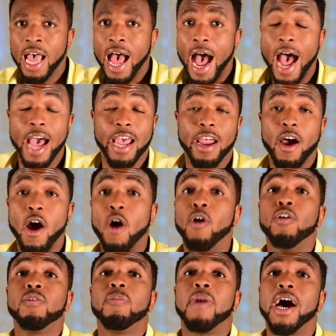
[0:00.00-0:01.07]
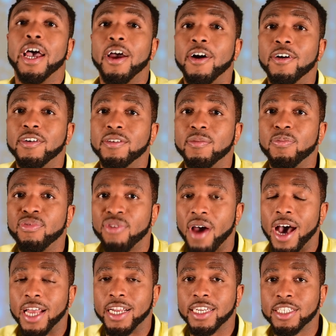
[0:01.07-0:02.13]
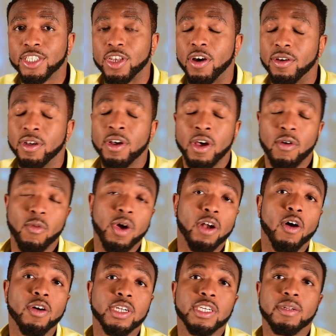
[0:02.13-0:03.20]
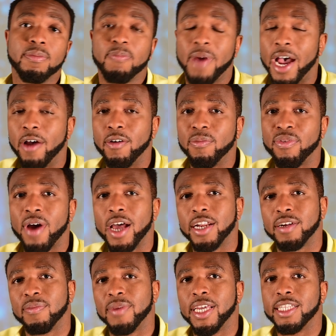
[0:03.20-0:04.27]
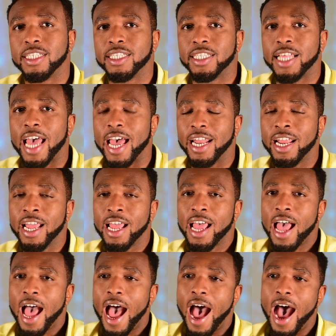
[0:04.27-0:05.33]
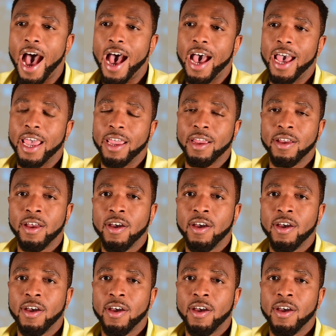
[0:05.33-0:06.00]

I own my own product. So what owning my own product means is that I